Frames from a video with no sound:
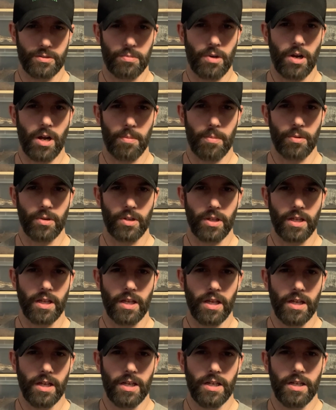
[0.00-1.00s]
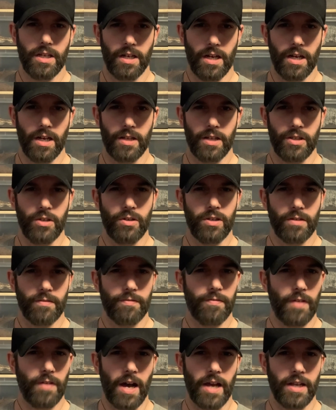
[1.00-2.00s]
properly, you can
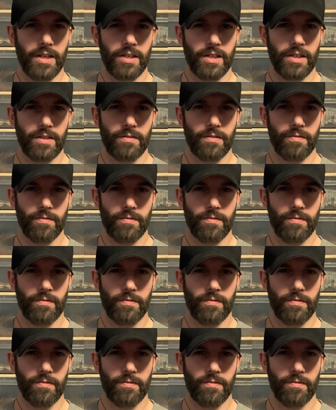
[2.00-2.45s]
find it